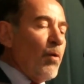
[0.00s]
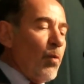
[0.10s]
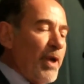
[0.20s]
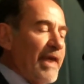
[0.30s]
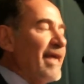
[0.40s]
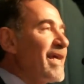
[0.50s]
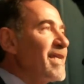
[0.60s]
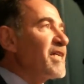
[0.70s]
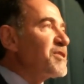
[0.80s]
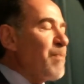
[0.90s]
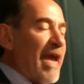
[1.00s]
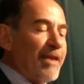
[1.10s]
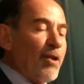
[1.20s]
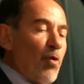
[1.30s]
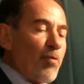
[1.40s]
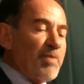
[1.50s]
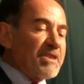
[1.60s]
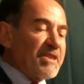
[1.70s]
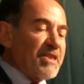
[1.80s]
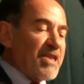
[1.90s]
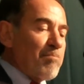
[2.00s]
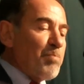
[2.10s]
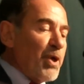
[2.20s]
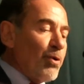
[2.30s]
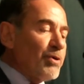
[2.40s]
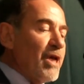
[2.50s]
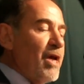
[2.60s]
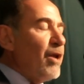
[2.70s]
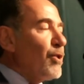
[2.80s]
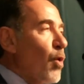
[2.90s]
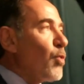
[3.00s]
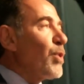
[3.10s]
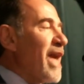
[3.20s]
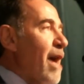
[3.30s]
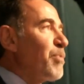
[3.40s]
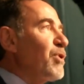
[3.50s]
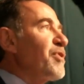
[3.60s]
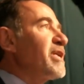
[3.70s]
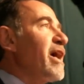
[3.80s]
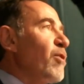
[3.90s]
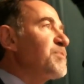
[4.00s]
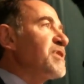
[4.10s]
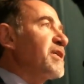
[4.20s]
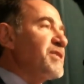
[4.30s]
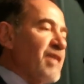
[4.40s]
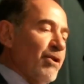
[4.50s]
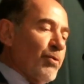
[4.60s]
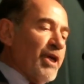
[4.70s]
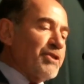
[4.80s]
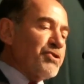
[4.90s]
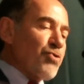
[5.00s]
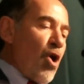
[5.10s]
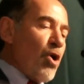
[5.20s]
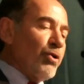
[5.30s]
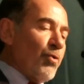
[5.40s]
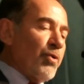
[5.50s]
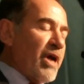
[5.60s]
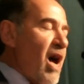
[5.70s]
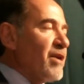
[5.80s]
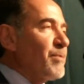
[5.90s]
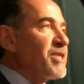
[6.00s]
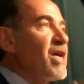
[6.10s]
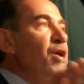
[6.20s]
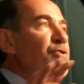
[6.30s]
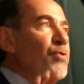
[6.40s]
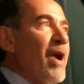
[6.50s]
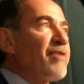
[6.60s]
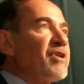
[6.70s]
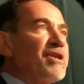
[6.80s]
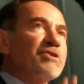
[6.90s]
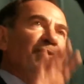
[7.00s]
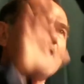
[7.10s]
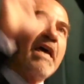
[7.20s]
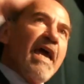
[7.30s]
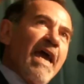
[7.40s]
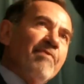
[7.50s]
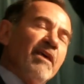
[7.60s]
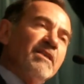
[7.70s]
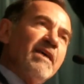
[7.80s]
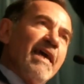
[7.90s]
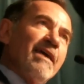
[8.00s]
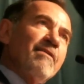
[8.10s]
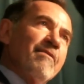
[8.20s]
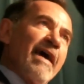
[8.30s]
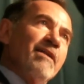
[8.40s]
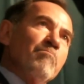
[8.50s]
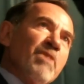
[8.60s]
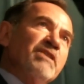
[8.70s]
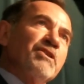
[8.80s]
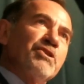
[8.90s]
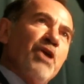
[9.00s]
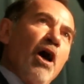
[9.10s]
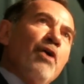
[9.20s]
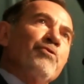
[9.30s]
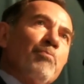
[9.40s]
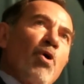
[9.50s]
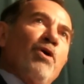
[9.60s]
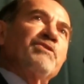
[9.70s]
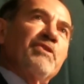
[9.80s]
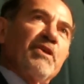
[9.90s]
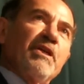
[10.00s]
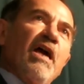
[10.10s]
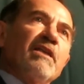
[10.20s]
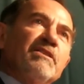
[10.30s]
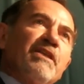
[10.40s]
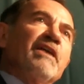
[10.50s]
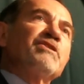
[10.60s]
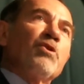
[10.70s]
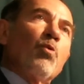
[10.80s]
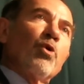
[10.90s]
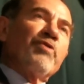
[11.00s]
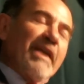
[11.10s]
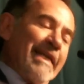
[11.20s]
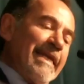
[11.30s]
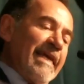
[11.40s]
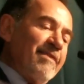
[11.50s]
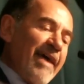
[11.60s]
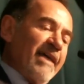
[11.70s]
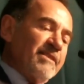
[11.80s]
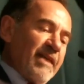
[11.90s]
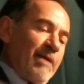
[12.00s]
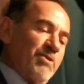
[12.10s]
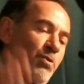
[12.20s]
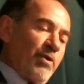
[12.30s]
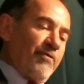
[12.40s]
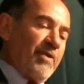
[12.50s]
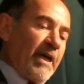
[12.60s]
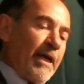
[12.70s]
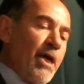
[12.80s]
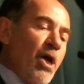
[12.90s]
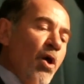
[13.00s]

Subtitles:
We can expand local businesses and build local capital that helps accelerate strong local economies throughout the district, and then take that message to other parts of the United States and the world that need that same sort of thing.